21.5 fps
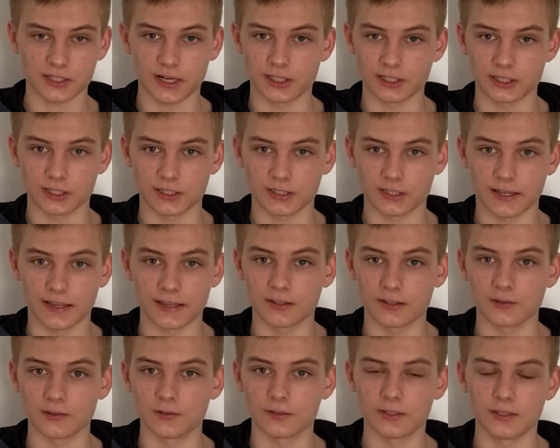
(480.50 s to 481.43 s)
engine like
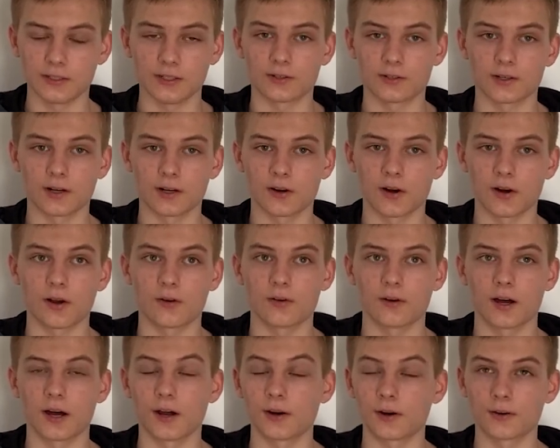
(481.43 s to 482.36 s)
Unity
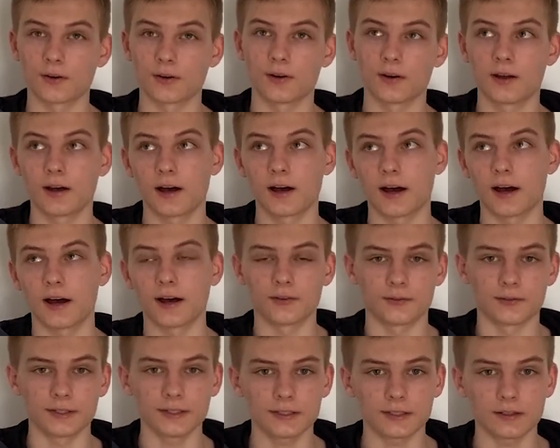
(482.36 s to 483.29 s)
or
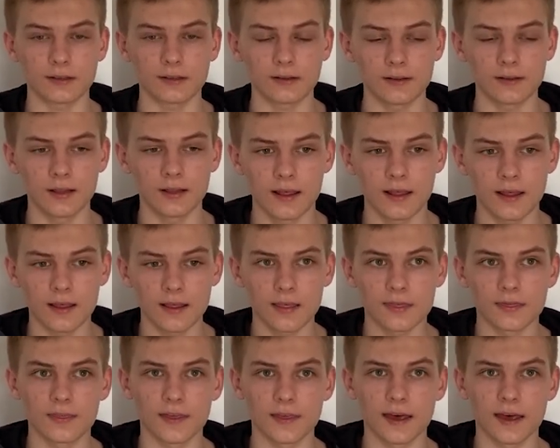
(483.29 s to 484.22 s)
Unreal,
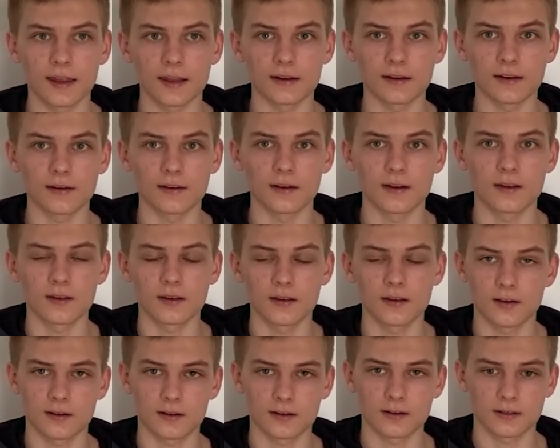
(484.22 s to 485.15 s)
then
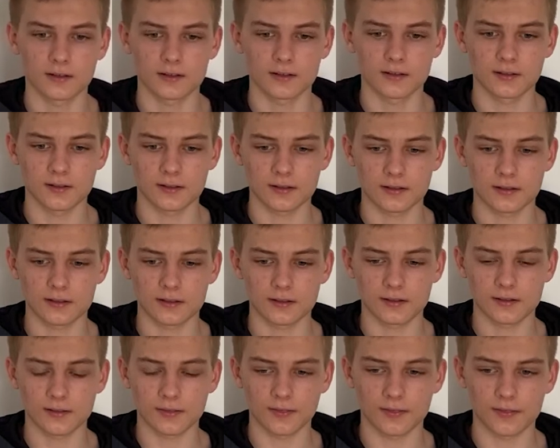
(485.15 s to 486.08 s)

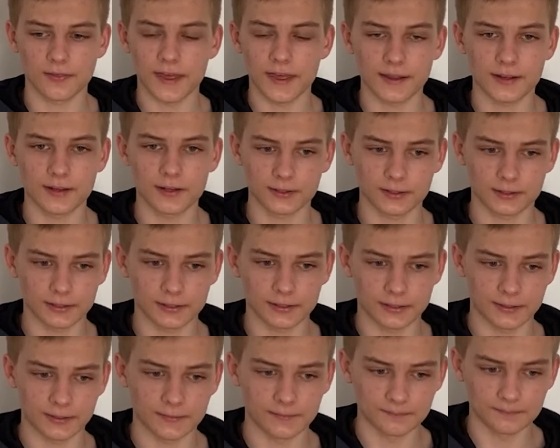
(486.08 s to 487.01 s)
they
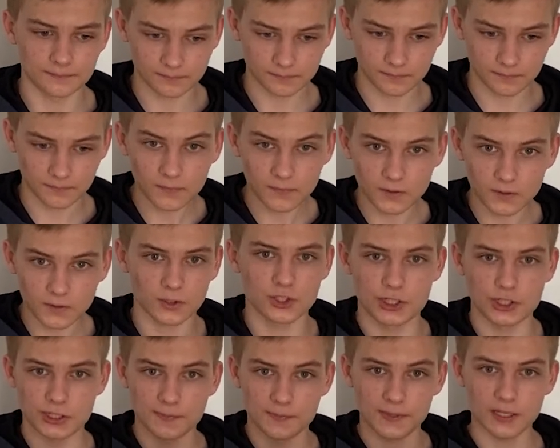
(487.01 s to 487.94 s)
could
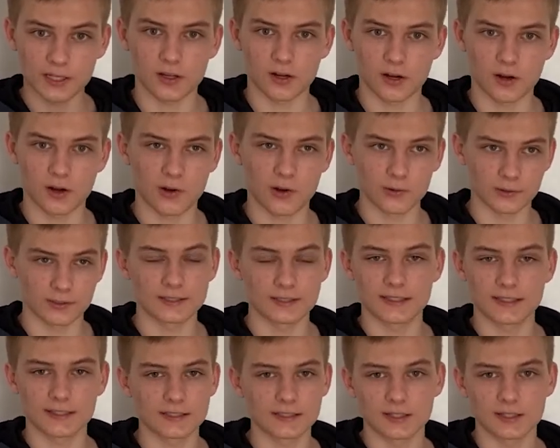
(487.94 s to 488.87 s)
just be a whole
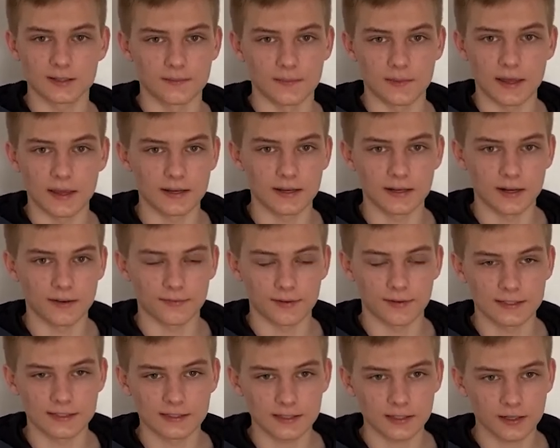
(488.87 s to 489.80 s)
system in and of
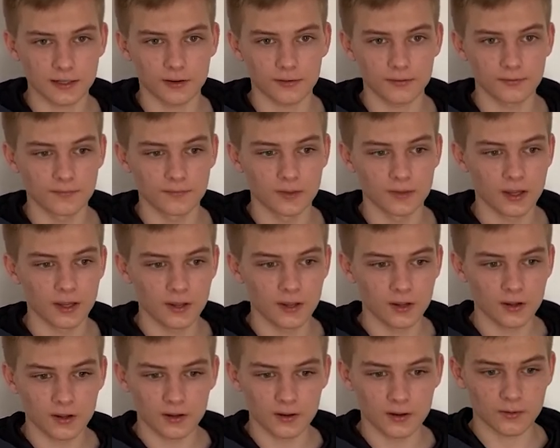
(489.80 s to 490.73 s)
itself.
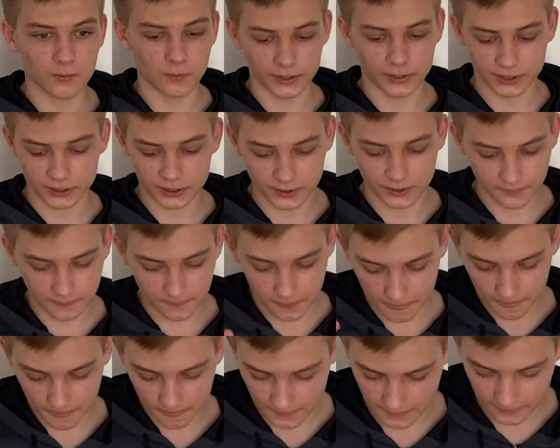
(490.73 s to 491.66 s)
Which
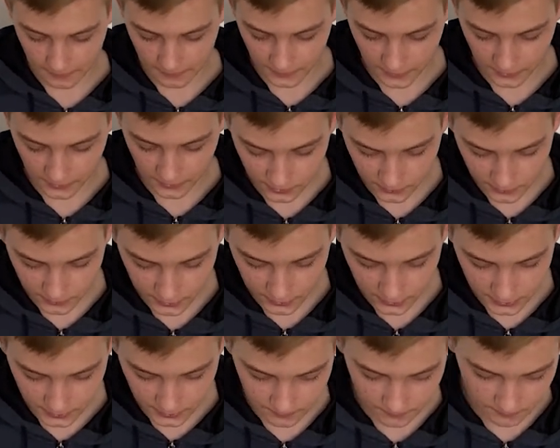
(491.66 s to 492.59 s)

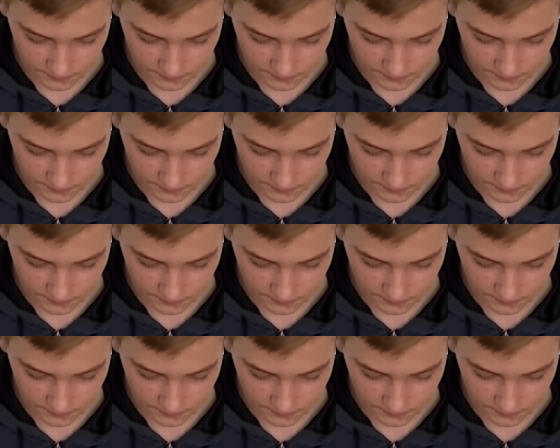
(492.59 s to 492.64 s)
there's